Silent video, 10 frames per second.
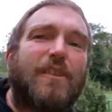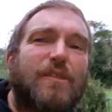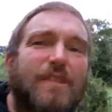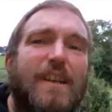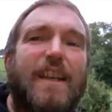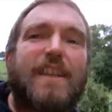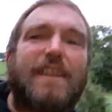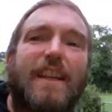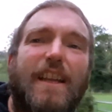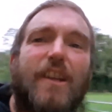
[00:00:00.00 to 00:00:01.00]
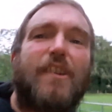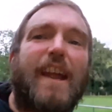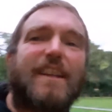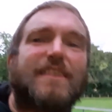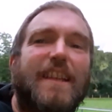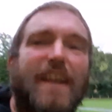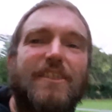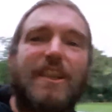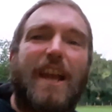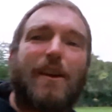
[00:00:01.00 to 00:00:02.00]
thought I'd cracked that
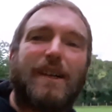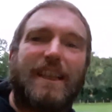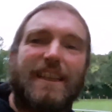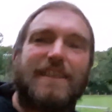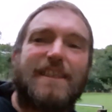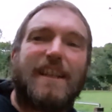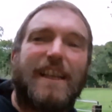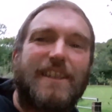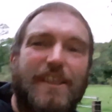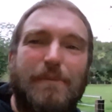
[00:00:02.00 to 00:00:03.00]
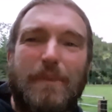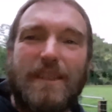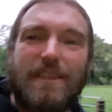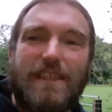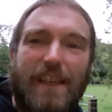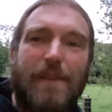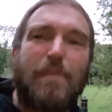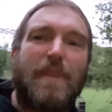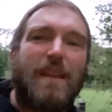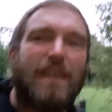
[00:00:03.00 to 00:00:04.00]
shower installation, but
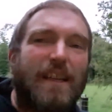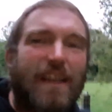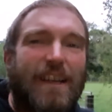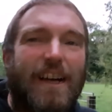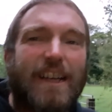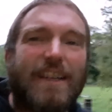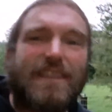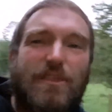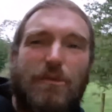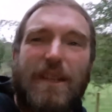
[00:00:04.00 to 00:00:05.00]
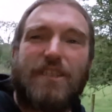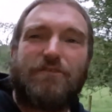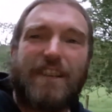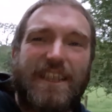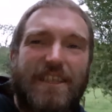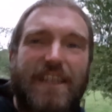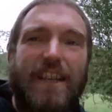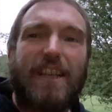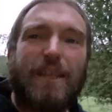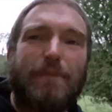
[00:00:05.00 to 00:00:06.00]
I guess there's always a risk
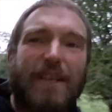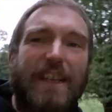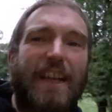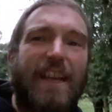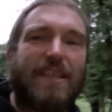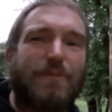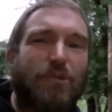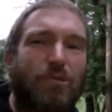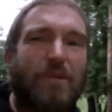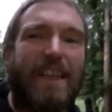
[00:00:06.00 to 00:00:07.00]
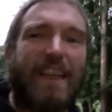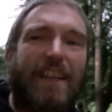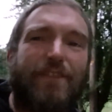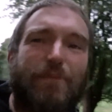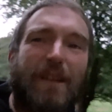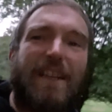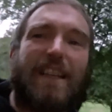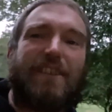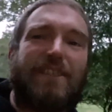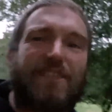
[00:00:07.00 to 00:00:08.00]
you might get a small leak from one of
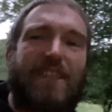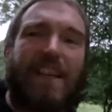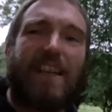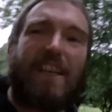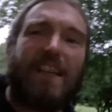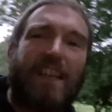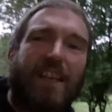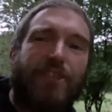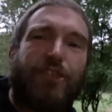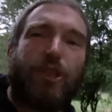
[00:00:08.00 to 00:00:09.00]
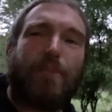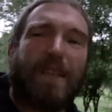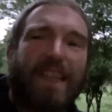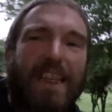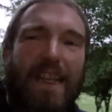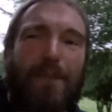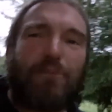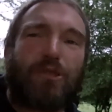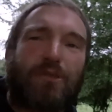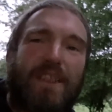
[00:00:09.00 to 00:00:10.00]
those Jubilee clip
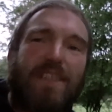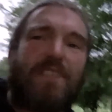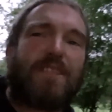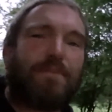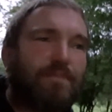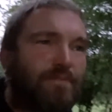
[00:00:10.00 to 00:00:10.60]
joints.